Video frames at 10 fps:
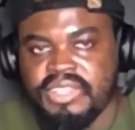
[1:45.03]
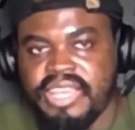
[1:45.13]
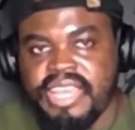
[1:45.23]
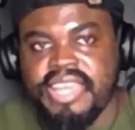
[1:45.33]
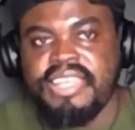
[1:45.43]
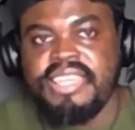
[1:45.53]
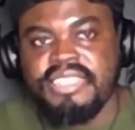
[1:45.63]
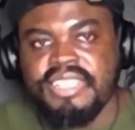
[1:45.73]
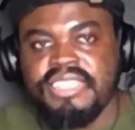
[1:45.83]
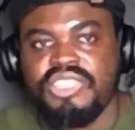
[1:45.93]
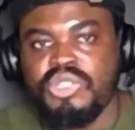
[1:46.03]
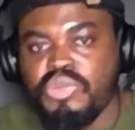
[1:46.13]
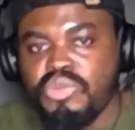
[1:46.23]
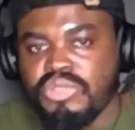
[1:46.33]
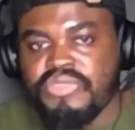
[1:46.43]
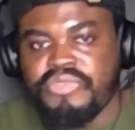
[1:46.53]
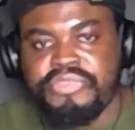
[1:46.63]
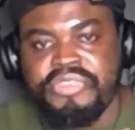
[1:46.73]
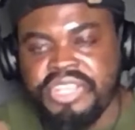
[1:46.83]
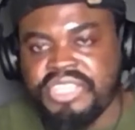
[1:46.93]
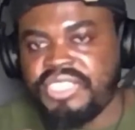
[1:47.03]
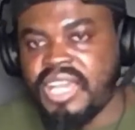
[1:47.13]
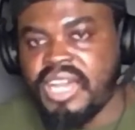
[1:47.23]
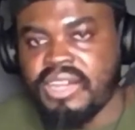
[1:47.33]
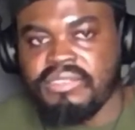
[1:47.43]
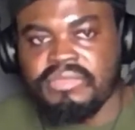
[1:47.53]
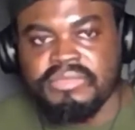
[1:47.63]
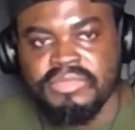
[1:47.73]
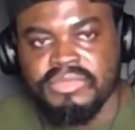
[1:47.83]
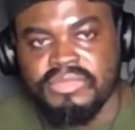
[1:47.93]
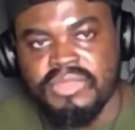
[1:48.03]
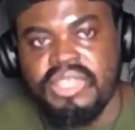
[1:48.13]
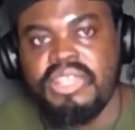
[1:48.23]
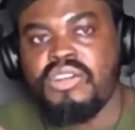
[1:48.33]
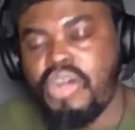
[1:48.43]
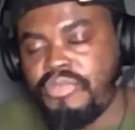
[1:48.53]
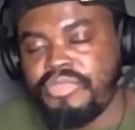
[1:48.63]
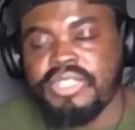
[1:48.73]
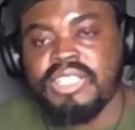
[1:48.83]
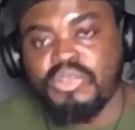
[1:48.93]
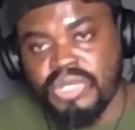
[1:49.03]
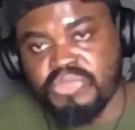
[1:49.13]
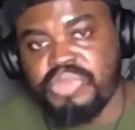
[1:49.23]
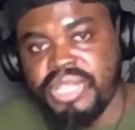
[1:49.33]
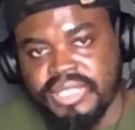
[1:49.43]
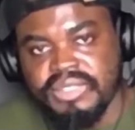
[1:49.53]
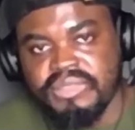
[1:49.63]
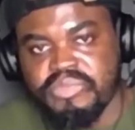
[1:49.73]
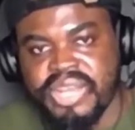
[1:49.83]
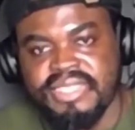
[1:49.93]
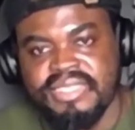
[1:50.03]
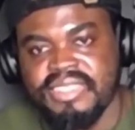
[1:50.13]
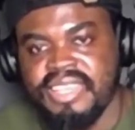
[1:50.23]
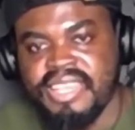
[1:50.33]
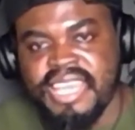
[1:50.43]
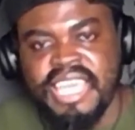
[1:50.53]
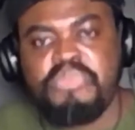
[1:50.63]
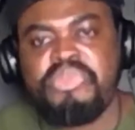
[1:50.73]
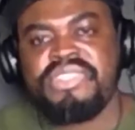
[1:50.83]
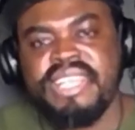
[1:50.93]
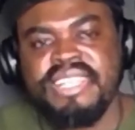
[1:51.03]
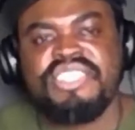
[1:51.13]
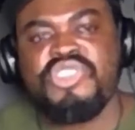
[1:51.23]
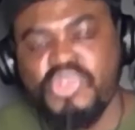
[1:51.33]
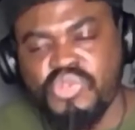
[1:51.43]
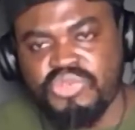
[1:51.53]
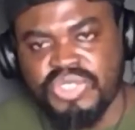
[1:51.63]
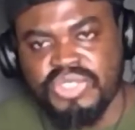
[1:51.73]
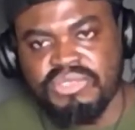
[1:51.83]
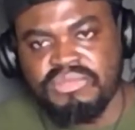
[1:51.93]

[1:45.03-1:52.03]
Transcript: and he just use freestyle, you know, obviously with beat, but he presents news